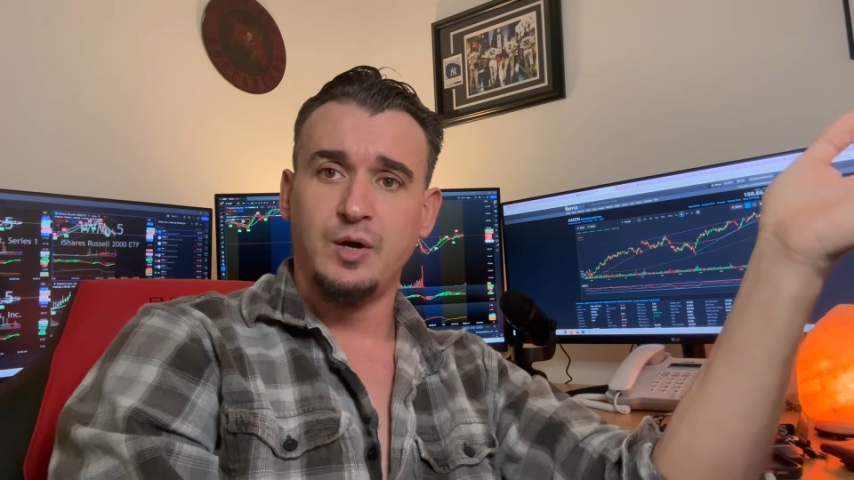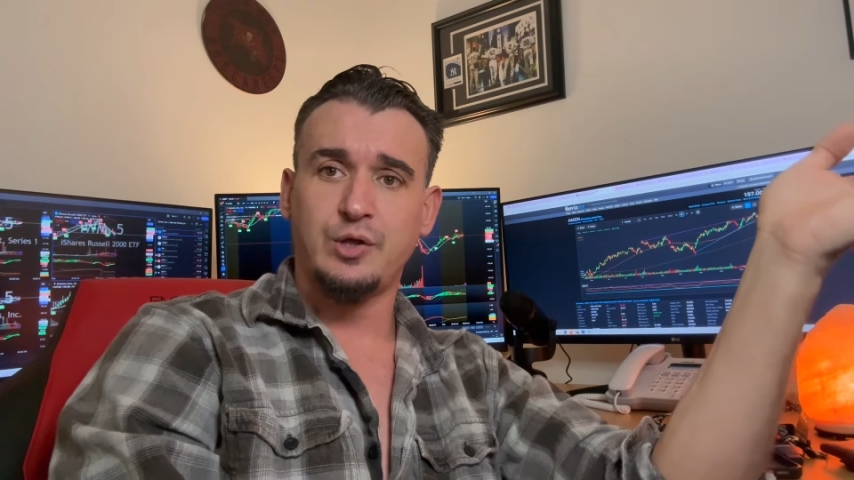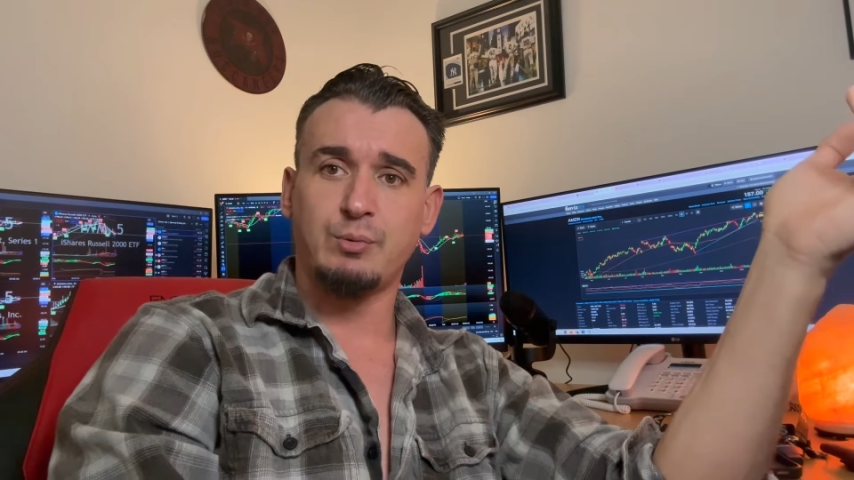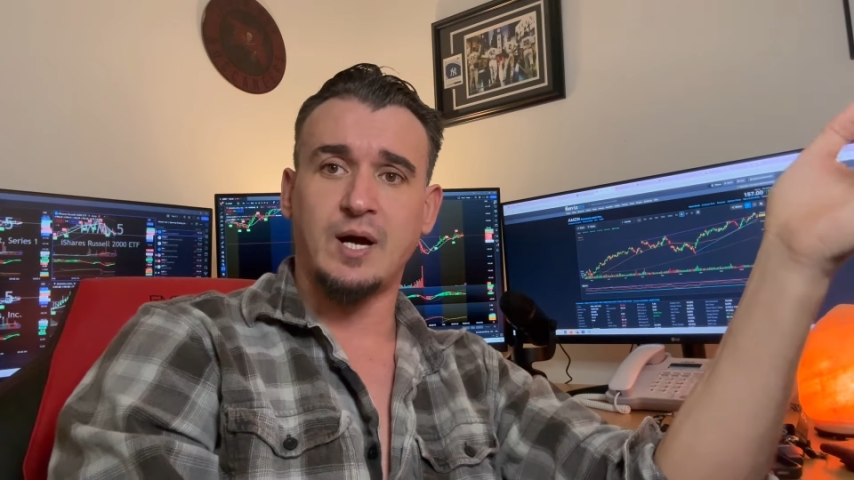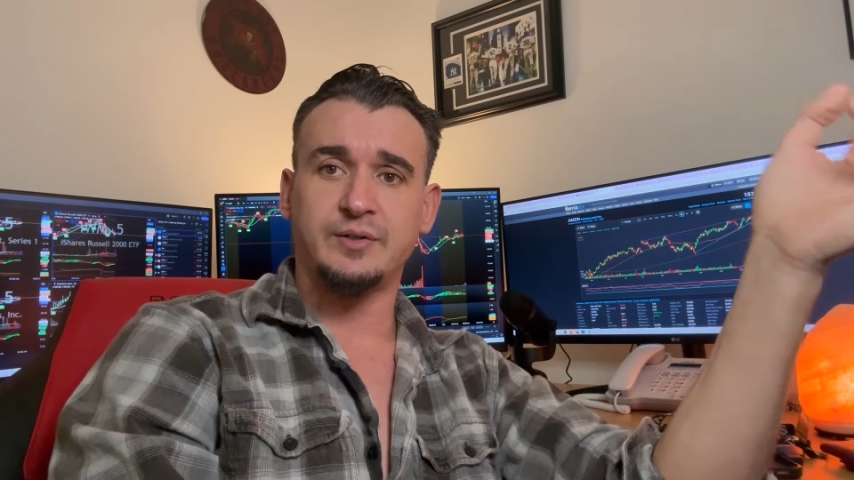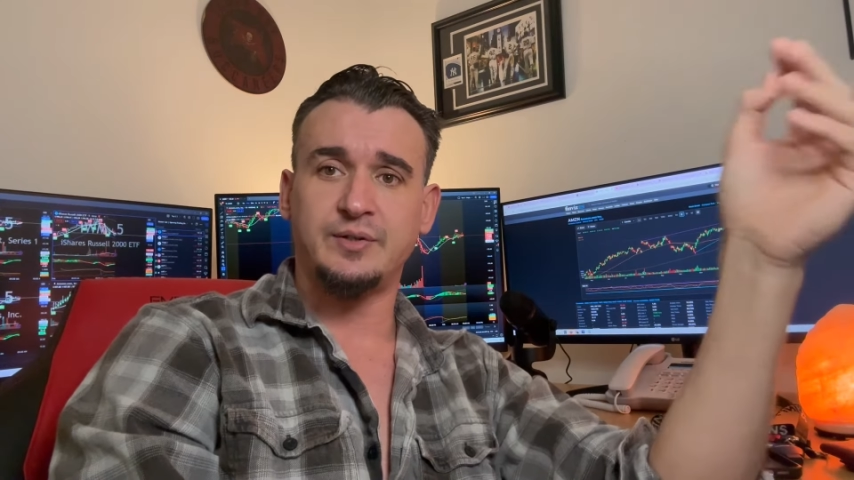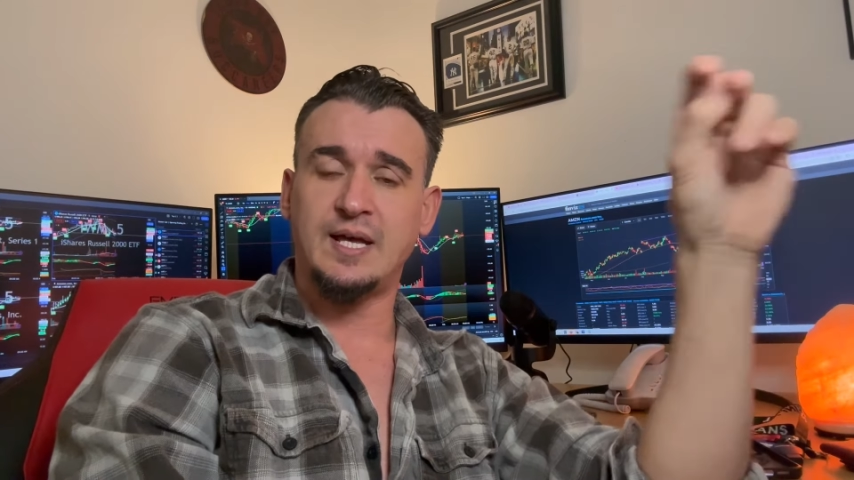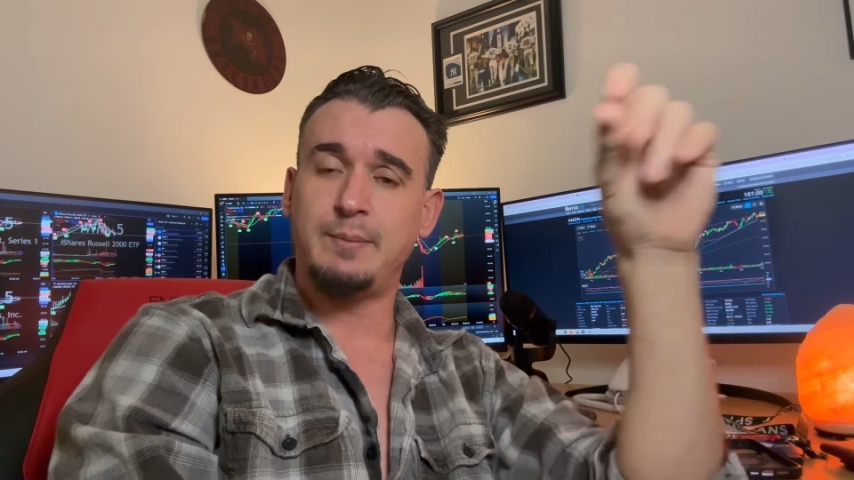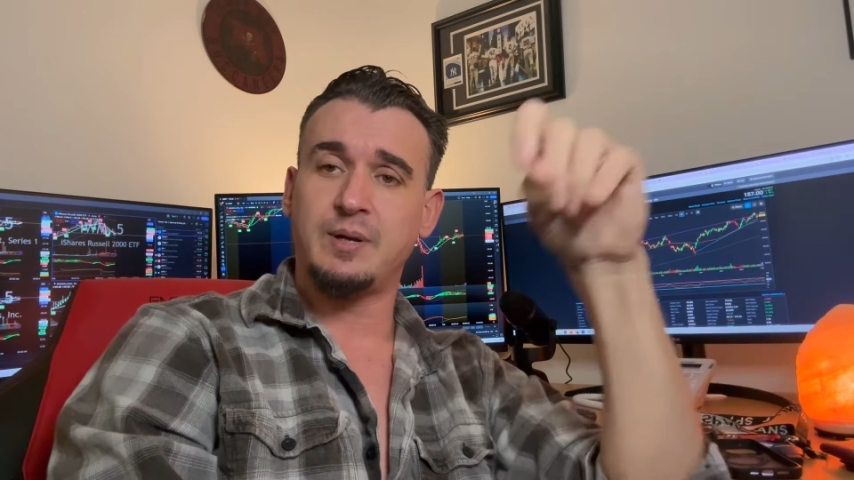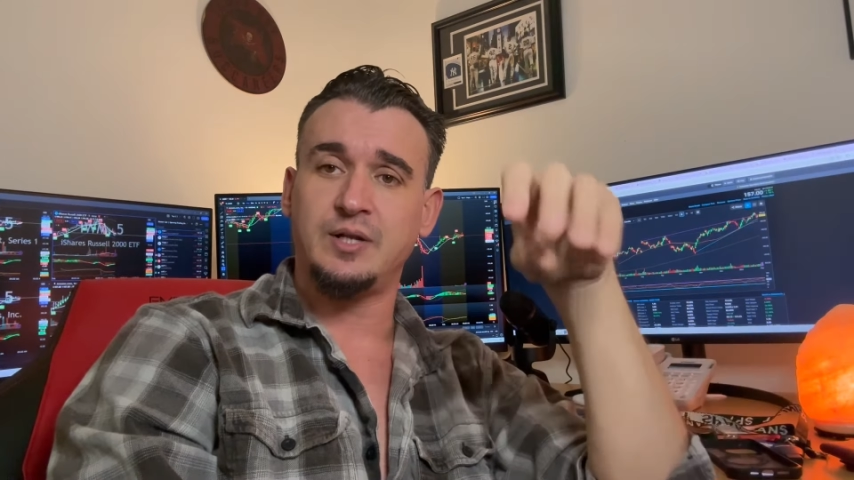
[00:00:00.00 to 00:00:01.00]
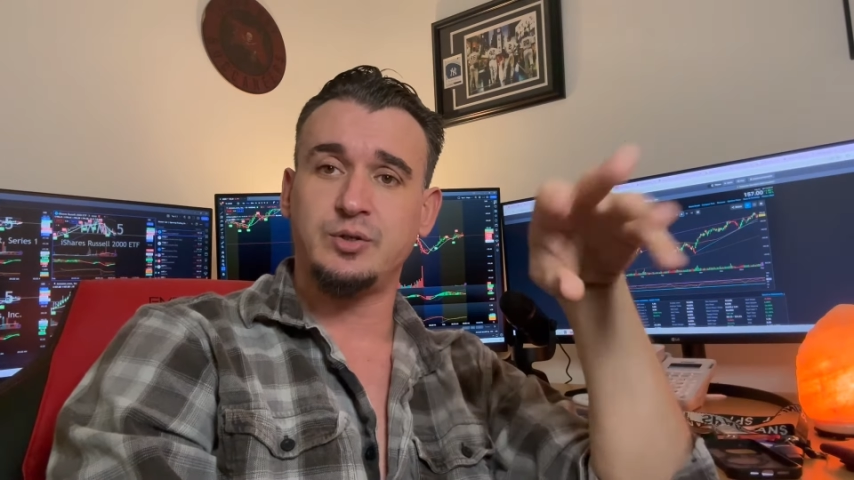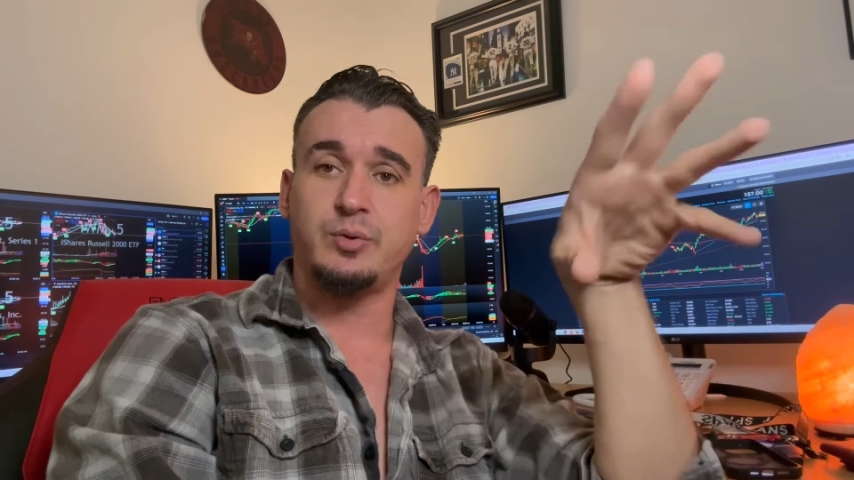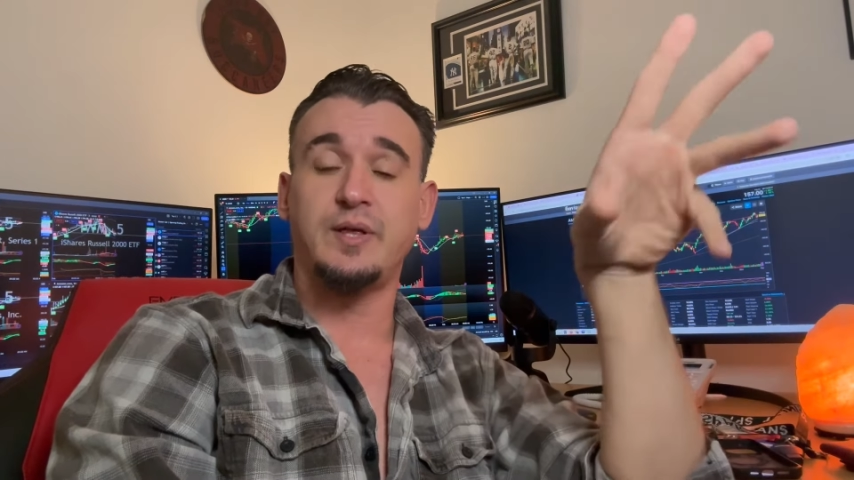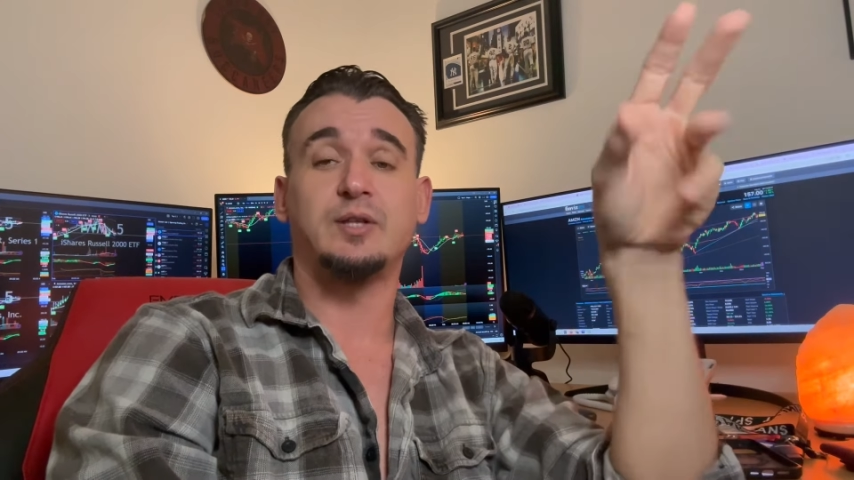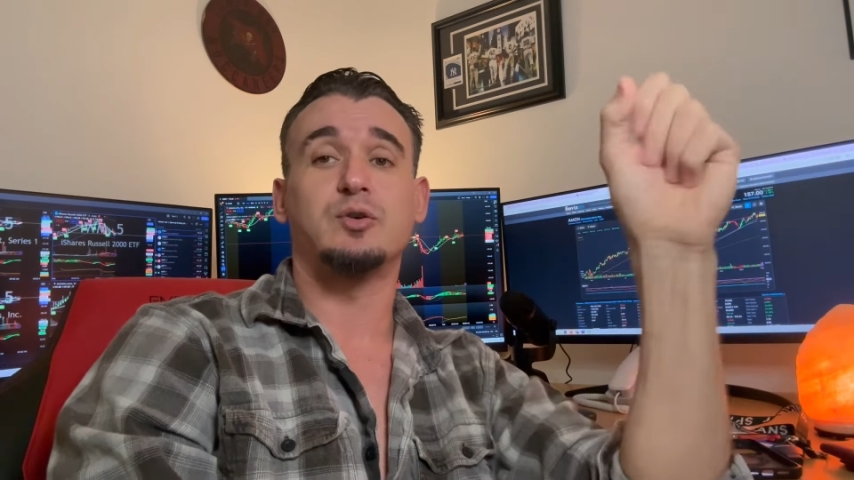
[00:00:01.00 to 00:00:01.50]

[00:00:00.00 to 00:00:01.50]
throughout the day, but I do think